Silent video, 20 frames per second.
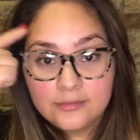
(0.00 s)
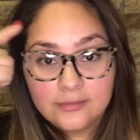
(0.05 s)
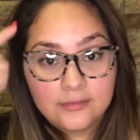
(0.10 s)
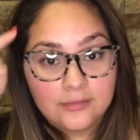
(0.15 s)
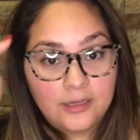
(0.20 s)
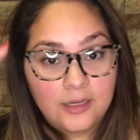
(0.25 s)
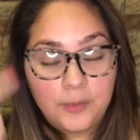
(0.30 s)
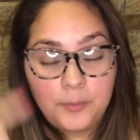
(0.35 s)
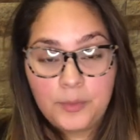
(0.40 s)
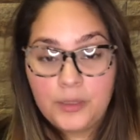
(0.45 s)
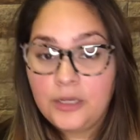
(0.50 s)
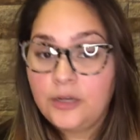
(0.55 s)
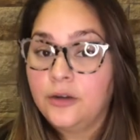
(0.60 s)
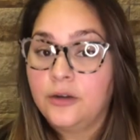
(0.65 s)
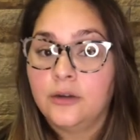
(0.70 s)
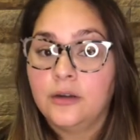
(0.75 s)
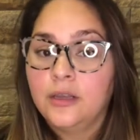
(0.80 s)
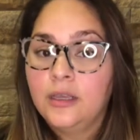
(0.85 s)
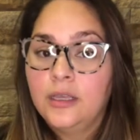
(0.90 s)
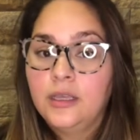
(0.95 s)
up
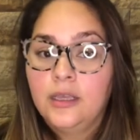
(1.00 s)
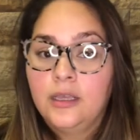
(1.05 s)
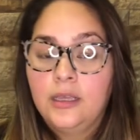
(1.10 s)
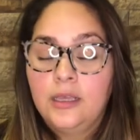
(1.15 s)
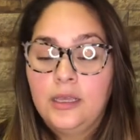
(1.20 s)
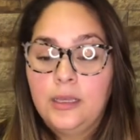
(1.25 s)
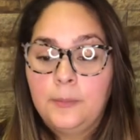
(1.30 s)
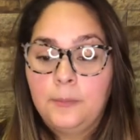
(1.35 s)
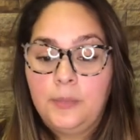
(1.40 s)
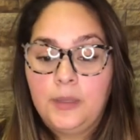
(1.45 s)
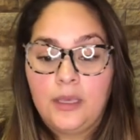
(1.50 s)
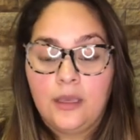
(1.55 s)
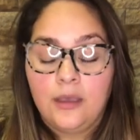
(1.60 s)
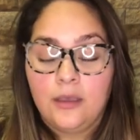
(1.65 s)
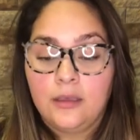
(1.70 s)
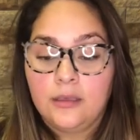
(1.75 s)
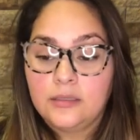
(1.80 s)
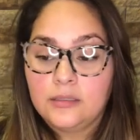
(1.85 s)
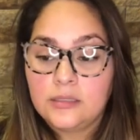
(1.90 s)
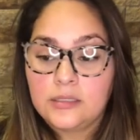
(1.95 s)
here,
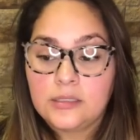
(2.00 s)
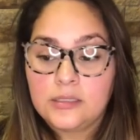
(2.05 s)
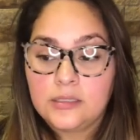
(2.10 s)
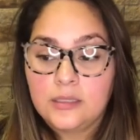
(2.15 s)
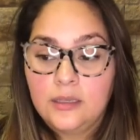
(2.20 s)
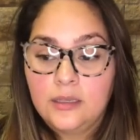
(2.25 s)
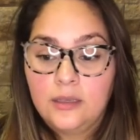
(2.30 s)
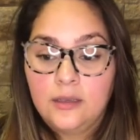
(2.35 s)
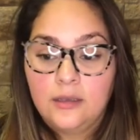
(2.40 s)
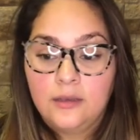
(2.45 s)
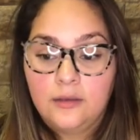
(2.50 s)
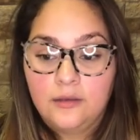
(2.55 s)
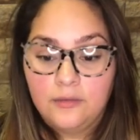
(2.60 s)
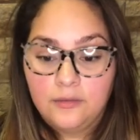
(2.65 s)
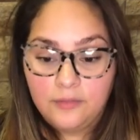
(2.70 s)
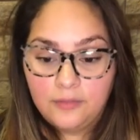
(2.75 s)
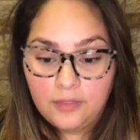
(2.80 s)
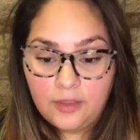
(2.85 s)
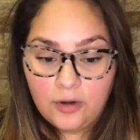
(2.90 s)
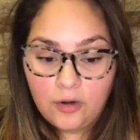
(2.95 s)
because
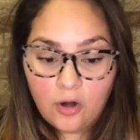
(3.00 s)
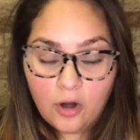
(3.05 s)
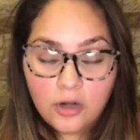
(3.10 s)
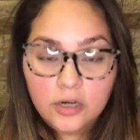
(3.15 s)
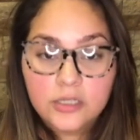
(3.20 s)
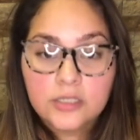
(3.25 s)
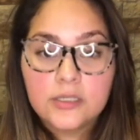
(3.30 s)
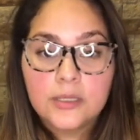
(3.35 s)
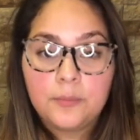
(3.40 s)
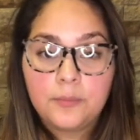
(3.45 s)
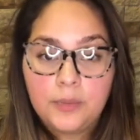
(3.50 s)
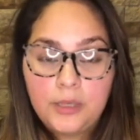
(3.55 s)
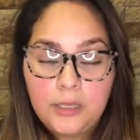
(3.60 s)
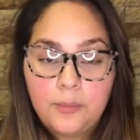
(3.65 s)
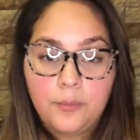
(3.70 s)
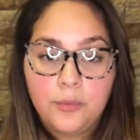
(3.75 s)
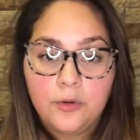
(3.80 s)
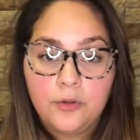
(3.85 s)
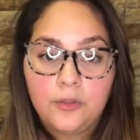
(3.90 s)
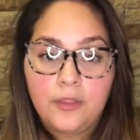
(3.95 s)
there are some
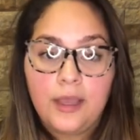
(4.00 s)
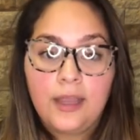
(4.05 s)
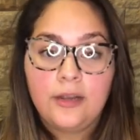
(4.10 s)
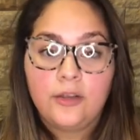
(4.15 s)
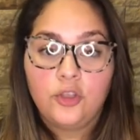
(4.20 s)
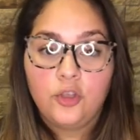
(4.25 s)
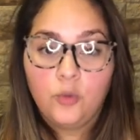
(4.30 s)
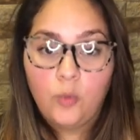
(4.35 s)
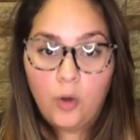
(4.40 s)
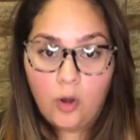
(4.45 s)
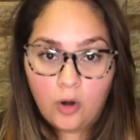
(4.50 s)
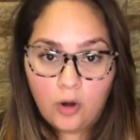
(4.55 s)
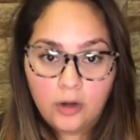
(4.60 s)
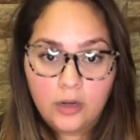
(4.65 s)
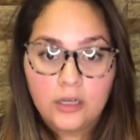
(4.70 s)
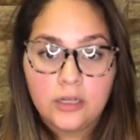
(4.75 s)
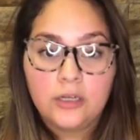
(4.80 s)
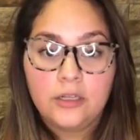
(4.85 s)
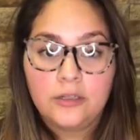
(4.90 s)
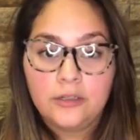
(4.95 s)
people that you are
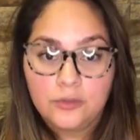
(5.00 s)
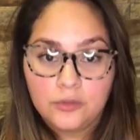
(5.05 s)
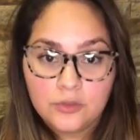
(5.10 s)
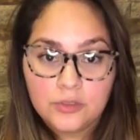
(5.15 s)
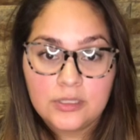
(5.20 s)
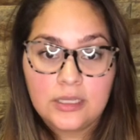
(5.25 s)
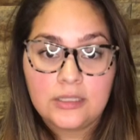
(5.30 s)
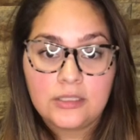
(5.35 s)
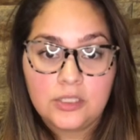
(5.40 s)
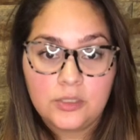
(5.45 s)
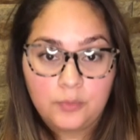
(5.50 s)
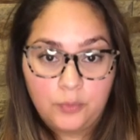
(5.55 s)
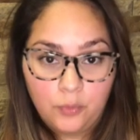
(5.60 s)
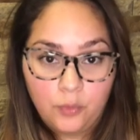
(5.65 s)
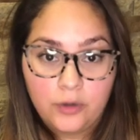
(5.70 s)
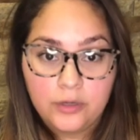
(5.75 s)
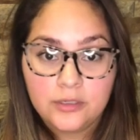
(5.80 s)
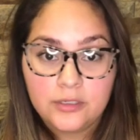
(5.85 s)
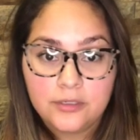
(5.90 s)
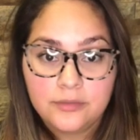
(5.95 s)
gonna lose that
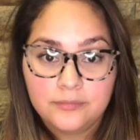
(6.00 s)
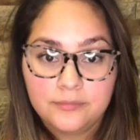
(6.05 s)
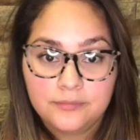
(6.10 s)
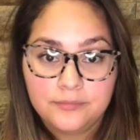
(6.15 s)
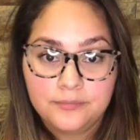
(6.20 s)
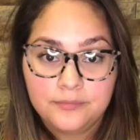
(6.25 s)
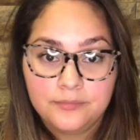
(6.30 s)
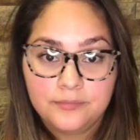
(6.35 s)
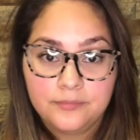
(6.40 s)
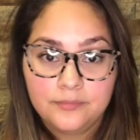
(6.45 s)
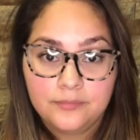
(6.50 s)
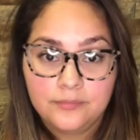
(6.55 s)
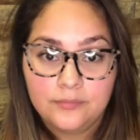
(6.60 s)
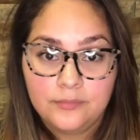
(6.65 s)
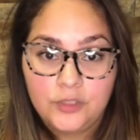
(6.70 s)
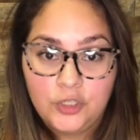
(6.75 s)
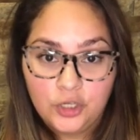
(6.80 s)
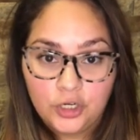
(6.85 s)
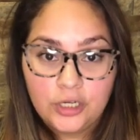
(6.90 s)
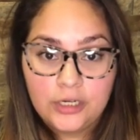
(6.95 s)
support.
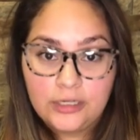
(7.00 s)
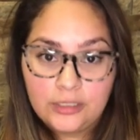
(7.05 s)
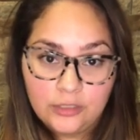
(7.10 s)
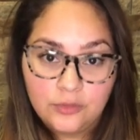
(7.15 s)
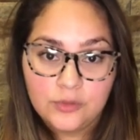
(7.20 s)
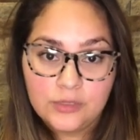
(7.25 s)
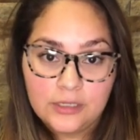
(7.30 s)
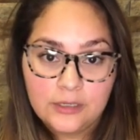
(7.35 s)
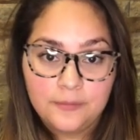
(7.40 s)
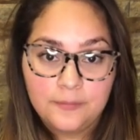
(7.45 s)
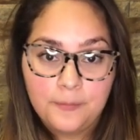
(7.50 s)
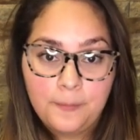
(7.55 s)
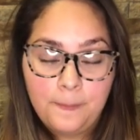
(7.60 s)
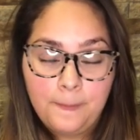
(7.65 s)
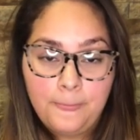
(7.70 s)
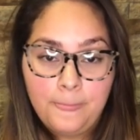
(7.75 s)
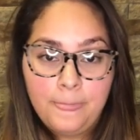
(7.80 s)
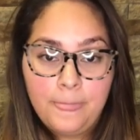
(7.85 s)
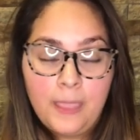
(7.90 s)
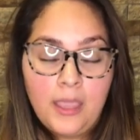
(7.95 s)
You're gonna lose it.
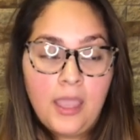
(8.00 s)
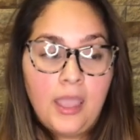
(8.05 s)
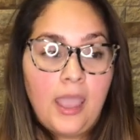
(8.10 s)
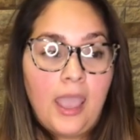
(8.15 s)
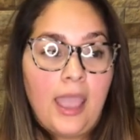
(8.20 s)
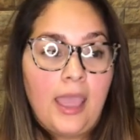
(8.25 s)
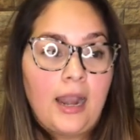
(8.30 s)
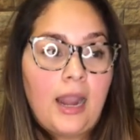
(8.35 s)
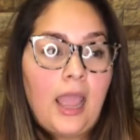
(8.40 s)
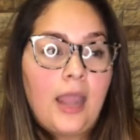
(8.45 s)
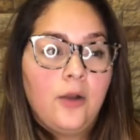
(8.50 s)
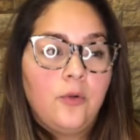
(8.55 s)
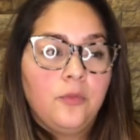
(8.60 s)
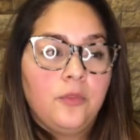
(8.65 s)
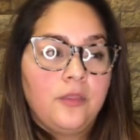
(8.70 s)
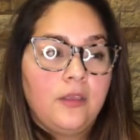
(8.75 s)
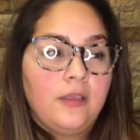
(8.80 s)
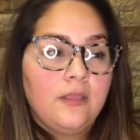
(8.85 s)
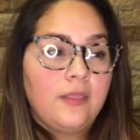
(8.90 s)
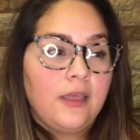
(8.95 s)
And I don't
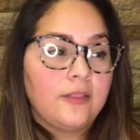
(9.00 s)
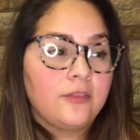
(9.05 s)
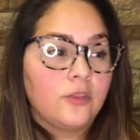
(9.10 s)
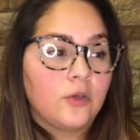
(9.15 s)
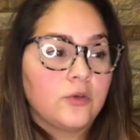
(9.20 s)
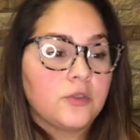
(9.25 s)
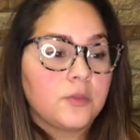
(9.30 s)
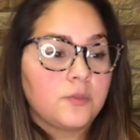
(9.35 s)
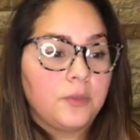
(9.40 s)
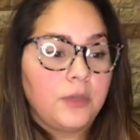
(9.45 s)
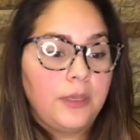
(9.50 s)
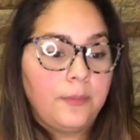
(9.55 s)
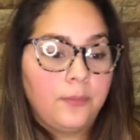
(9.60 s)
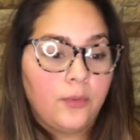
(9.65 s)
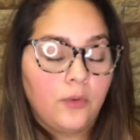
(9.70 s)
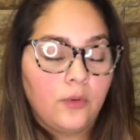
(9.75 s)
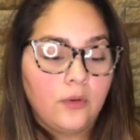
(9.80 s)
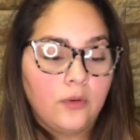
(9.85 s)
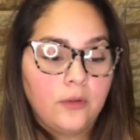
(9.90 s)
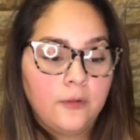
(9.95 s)
think that those
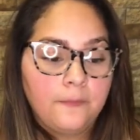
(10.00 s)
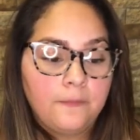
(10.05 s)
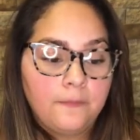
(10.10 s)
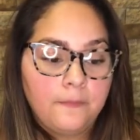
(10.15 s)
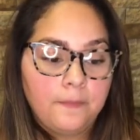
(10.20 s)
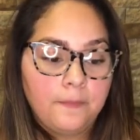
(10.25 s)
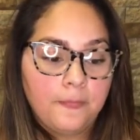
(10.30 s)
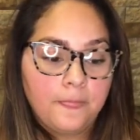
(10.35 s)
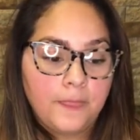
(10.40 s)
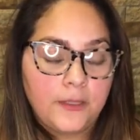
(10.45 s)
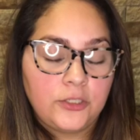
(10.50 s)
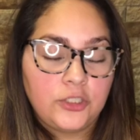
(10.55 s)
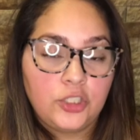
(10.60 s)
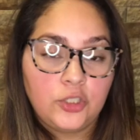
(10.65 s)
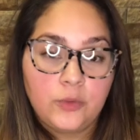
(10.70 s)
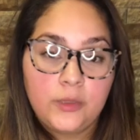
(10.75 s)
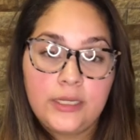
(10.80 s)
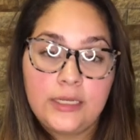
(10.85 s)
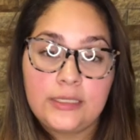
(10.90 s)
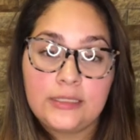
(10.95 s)
people
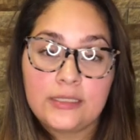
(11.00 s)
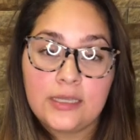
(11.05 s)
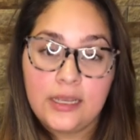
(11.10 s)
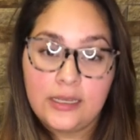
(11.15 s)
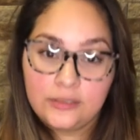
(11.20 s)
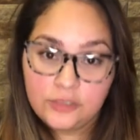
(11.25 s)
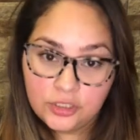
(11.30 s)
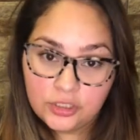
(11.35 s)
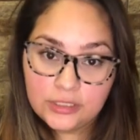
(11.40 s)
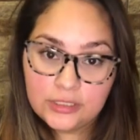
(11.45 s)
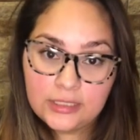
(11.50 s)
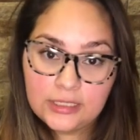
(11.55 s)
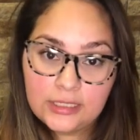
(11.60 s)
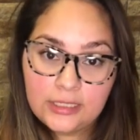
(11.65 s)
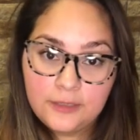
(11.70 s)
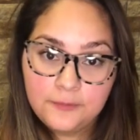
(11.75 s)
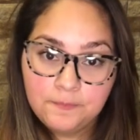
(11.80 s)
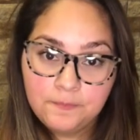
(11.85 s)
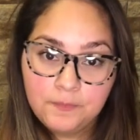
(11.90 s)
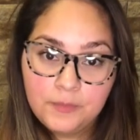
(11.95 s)
do it
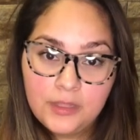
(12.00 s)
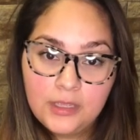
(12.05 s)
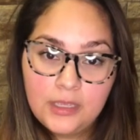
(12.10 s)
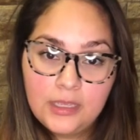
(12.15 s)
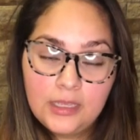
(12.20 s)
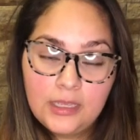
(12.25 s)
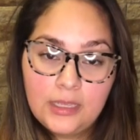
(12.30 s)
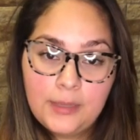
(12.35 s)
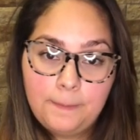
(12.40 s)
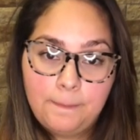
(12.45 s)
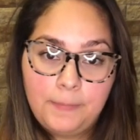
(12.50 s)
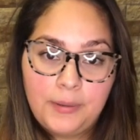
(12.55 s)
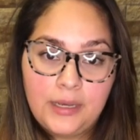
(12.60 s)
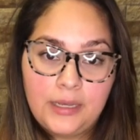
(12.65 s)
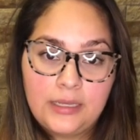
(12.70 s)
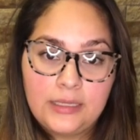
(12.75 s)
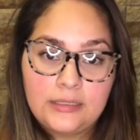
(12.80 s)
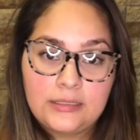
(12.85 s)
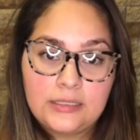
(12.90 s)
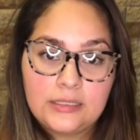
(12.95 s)
intentionally,
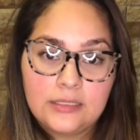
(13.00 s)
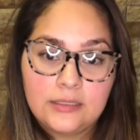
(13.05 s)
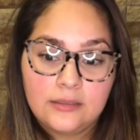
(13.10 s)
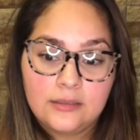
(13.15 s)
but